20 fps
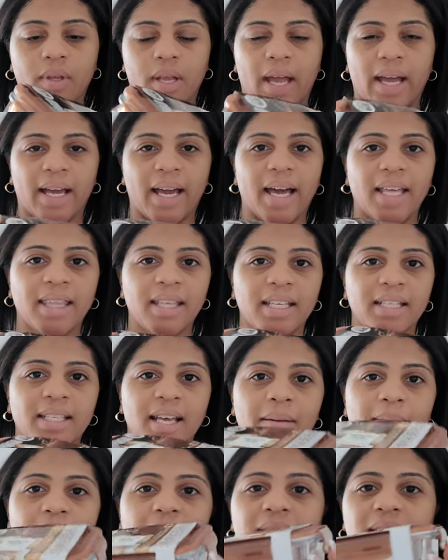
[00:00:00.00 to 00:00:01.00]
I got this,
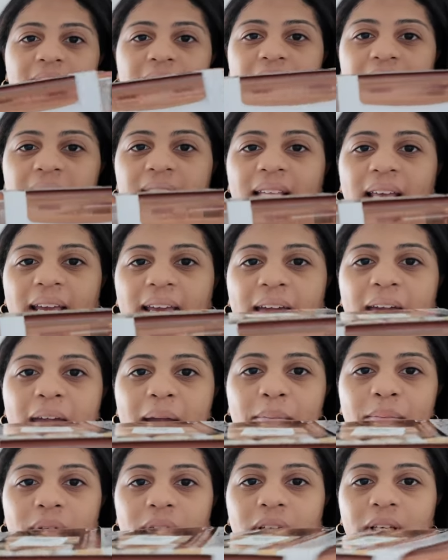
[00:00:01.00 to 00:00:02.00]
I'm into this like
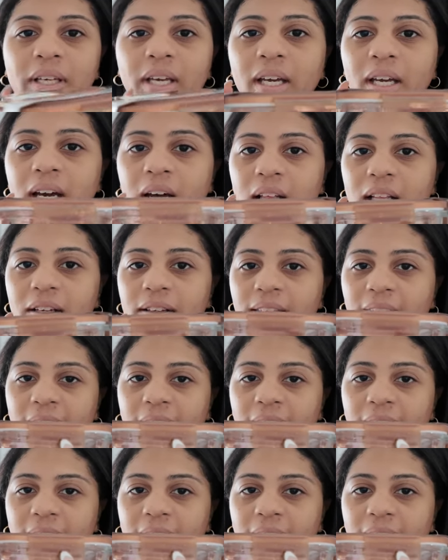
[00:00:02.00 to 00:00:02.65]
amber looking color.